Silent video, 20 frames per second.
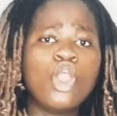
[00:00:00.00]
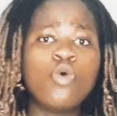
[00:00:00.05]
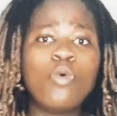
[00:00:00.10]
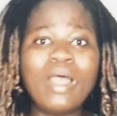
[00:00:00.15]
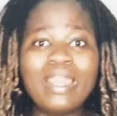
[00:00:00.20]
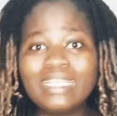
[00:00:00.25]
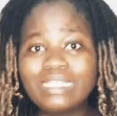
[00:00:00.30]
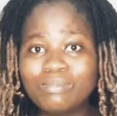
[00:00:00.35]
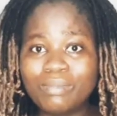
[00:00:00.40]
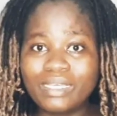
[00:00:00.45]

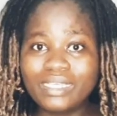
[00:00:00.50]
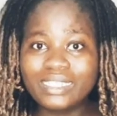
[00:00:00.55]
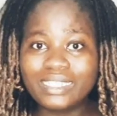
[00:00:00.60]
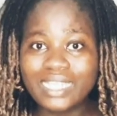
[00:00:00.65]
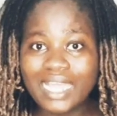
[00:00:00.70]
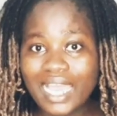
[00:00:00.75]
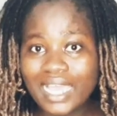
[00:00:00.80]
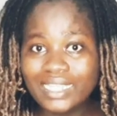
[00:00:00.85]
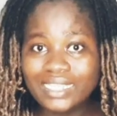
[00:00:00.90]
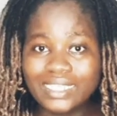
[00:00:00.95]
What is
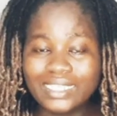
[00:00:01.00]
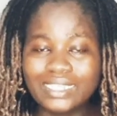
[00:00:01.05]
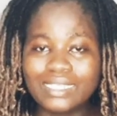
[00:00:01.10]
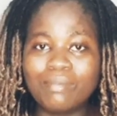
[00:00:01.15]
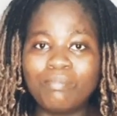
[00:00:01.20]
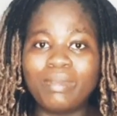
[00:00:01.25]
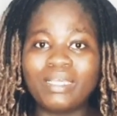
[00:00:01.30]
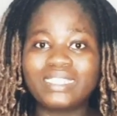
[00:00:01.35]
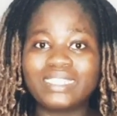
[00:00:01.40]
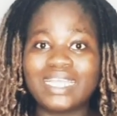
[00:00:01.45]
mastitis?
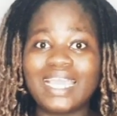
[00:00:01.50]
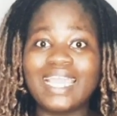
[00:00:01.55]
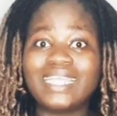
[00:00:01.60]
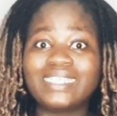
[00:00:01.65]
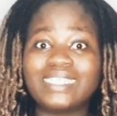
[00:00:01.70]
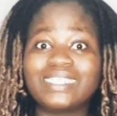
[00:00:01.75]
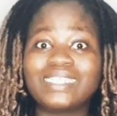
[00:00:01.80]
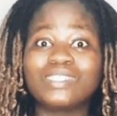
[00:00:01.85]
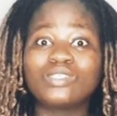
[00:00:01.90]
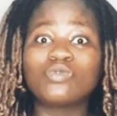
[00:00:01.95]

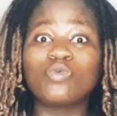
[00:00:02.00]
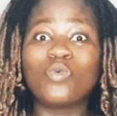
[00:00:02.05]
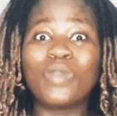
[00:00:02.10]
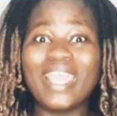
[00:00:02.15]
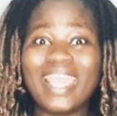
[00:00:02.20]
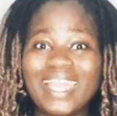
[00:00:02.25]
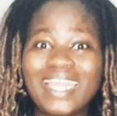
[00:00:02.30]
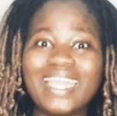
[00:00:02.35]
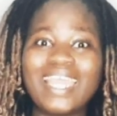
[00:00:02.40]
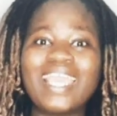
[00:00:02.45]
Mastitis is
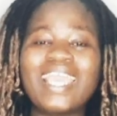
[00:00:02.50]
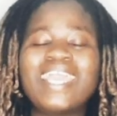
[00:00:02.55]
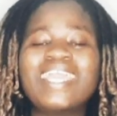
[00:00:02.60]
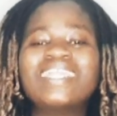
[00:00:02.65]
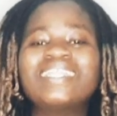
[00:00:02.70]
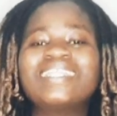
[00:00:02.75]
when